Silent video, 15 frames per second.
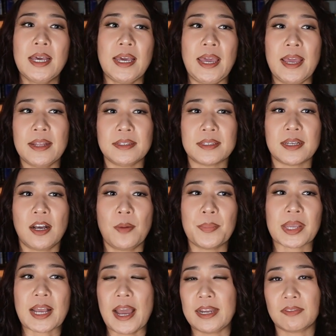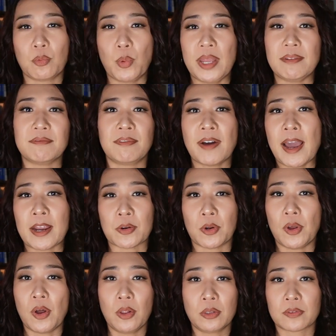and it kind of went
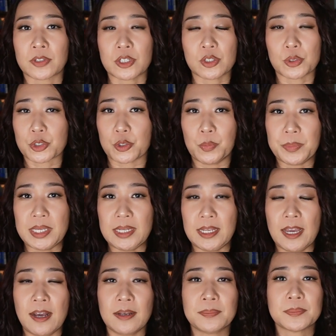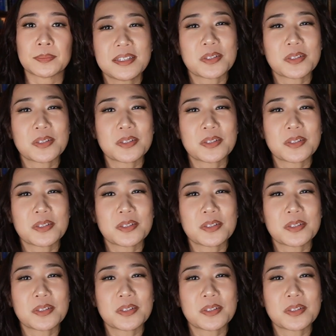viral all over social media.